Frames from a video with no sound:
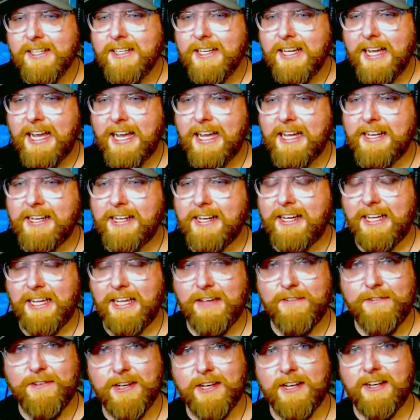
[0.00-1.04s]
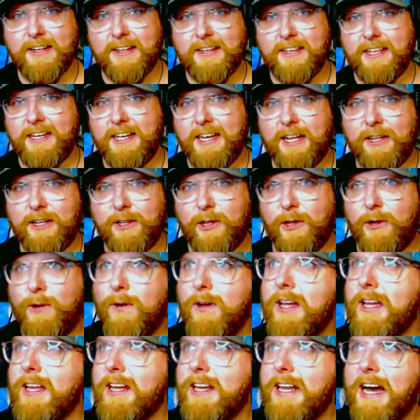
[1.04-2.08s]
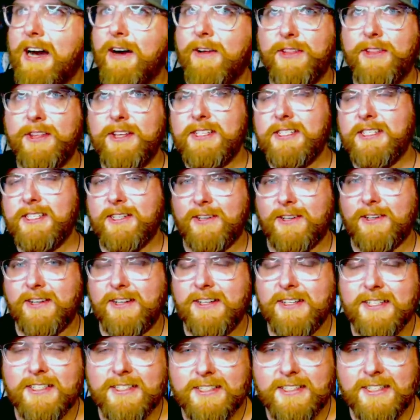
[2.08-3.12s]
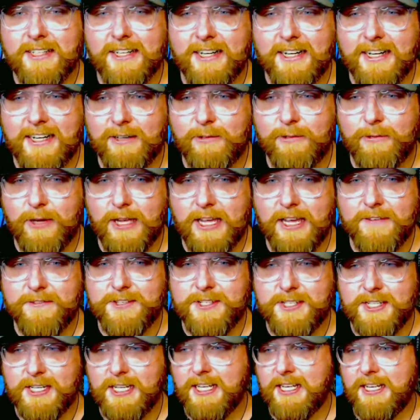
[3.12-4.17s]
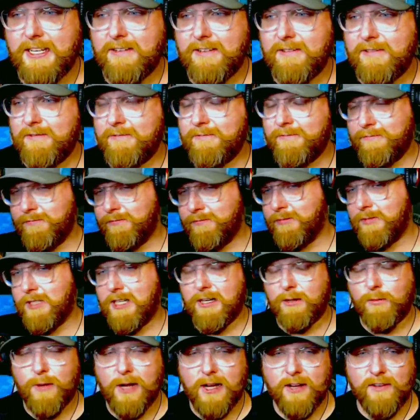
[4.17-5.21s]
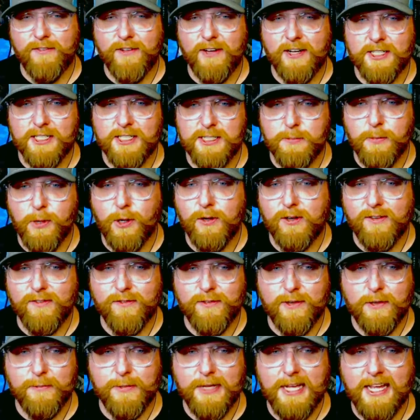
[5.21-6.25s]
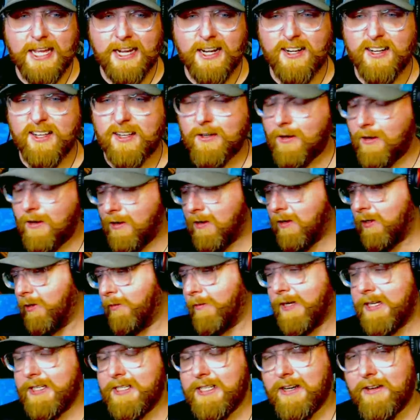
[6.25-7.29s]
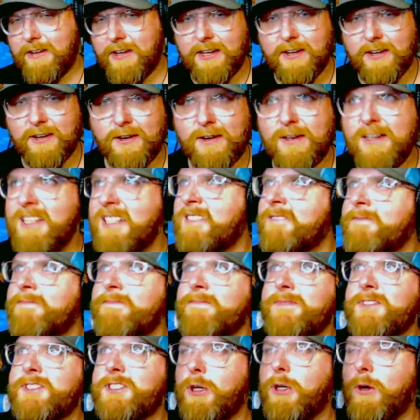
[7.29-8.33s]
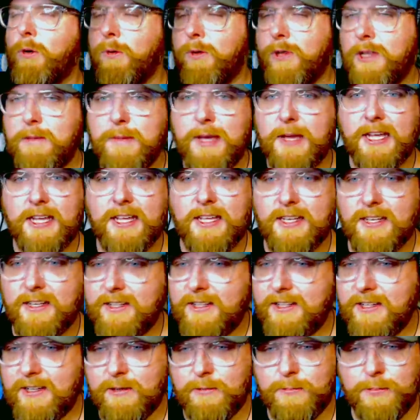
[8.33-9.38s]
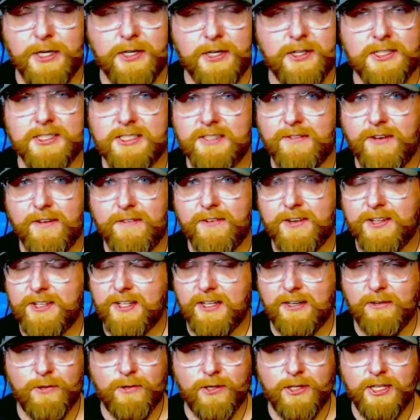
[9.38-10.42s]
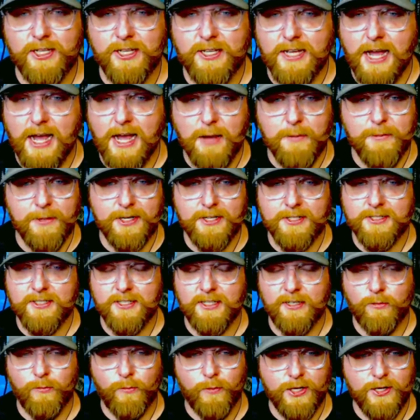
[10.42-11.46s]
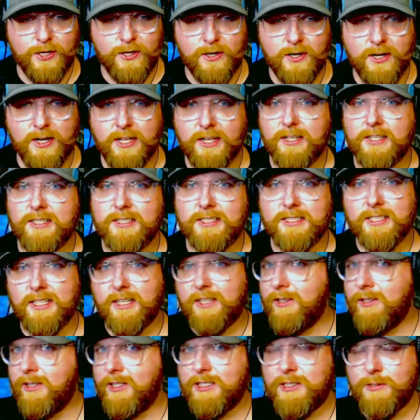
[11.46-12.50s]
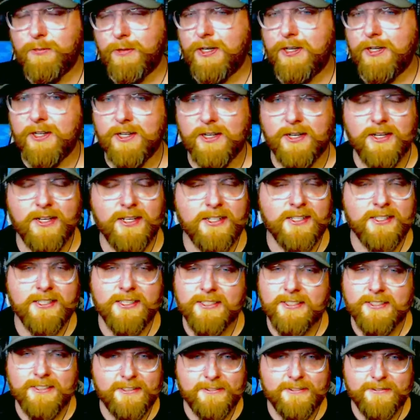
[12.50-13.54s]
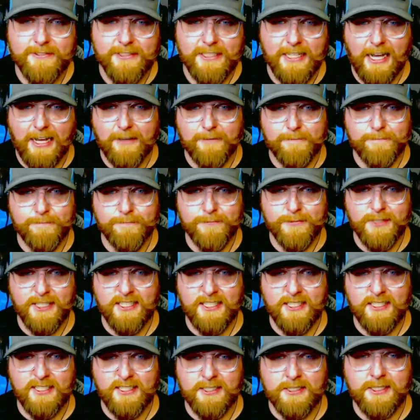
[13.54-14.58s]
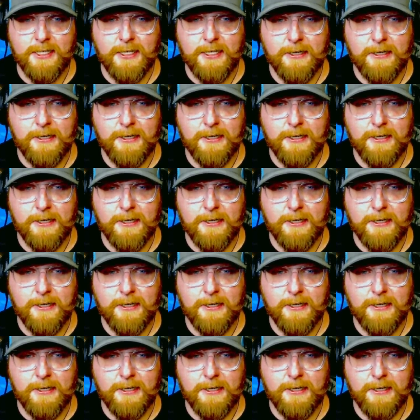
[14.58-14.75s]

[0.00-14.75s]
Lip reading: And even in Illinois now this year, we have seen wildfire smoke from Canada all the way down here, totally making the appearance of everything really ominous and weird. And the sun looks weird. Yeah, it is